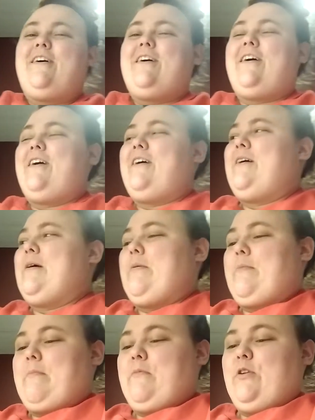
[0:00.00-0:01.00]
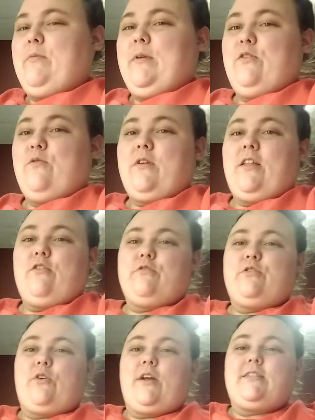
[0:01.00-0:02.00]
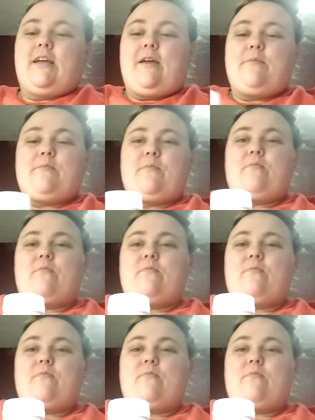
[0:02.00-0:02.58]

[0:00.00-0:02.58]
I'm gonna be doing a little story time